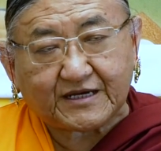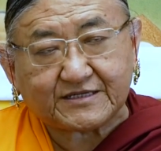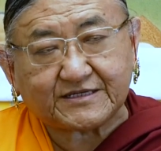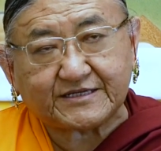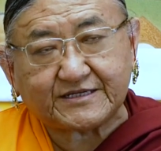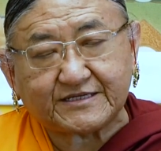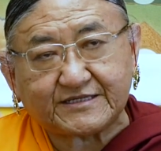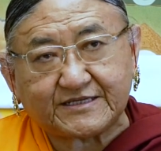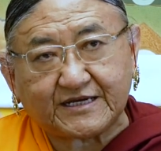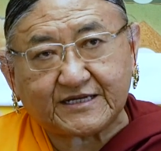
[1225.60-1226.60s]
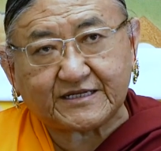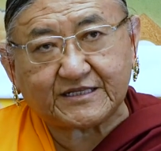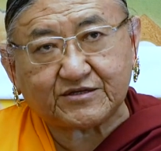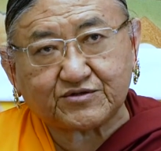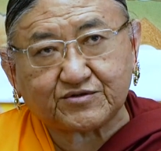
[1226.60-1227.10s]
As it is said
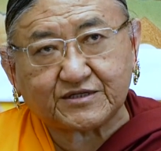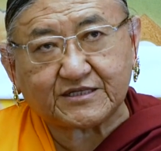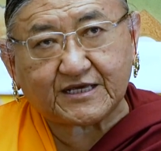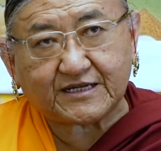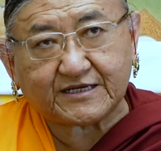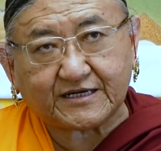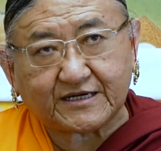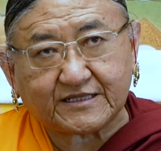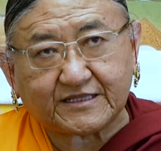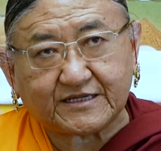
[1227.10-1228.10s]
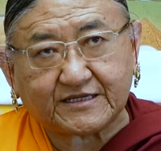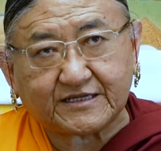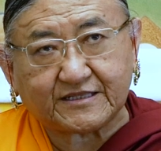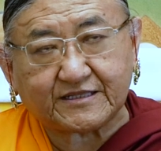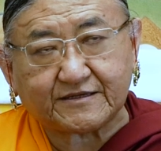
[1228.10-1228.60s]
in the Sutta Dalika, that
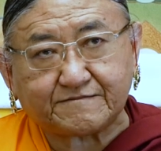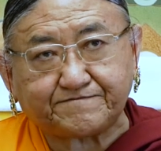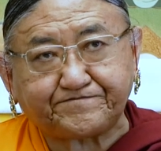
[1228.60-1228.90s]
in